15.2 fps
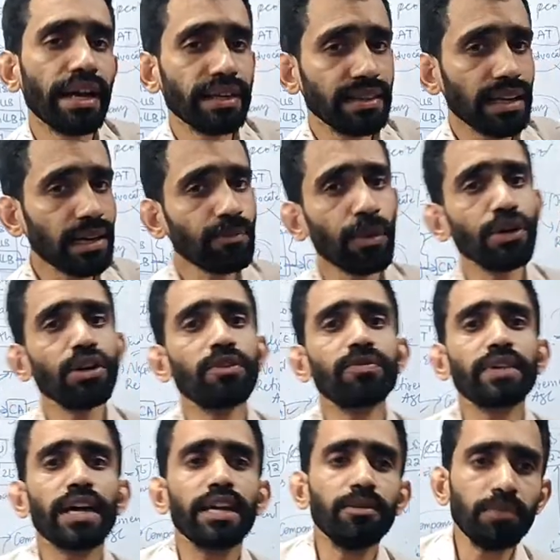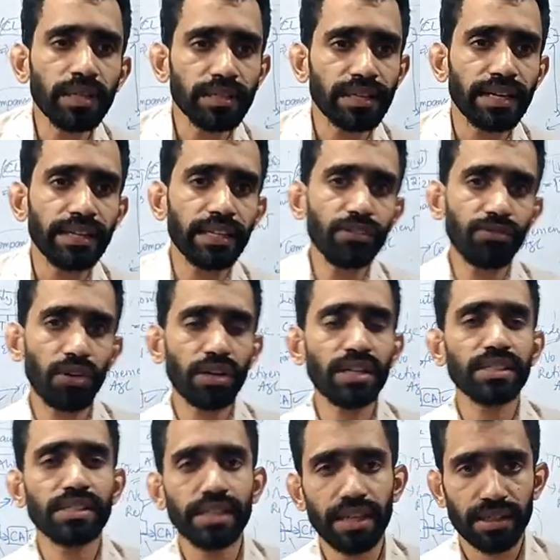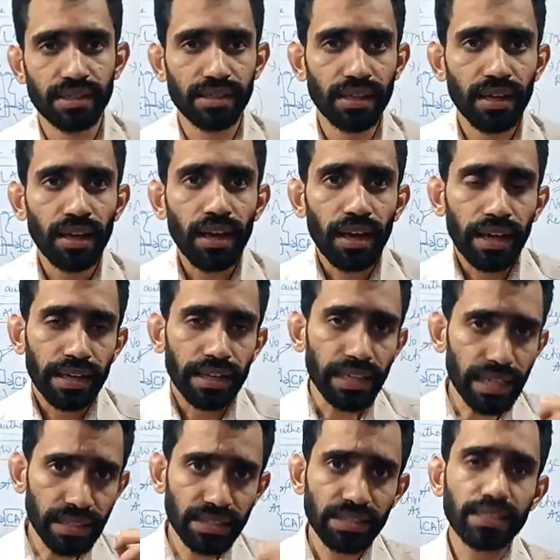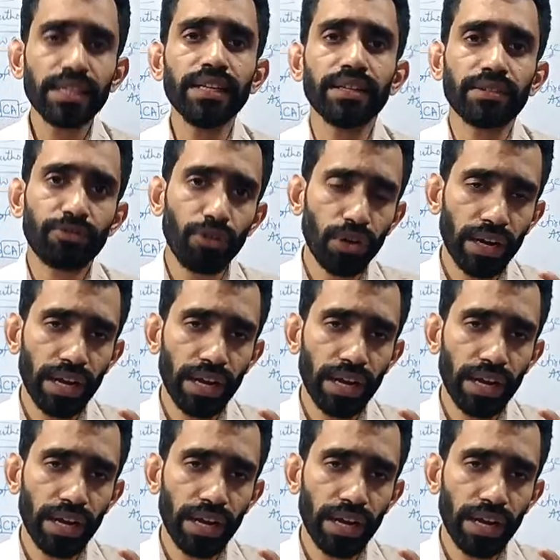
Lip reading: that point of time in 1946, each seat for